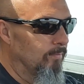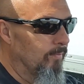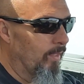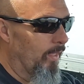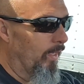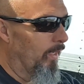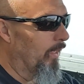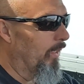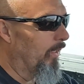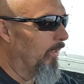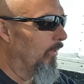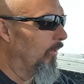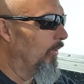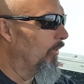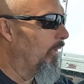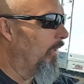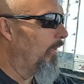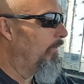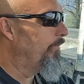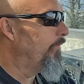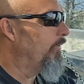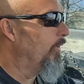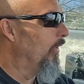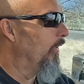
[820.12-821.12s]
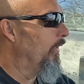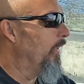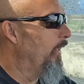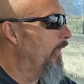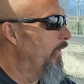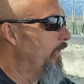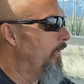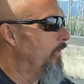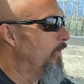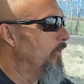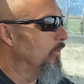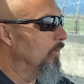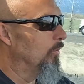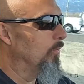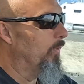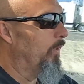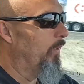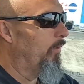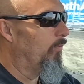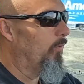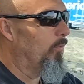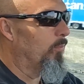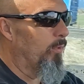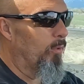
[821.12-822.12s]
Yeah, I don't know how far that is or
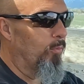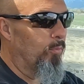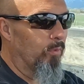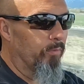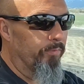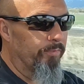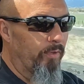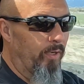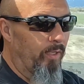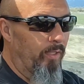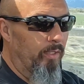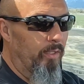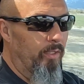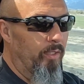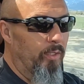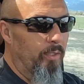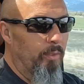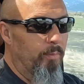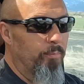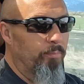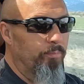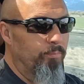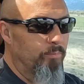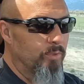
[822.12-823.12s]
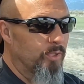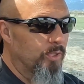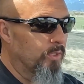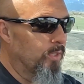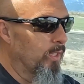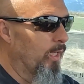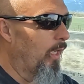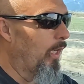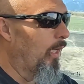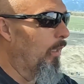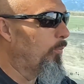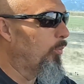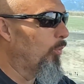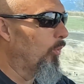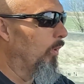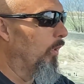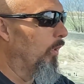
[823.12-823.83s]
whatever, but we're finally going to stop. We're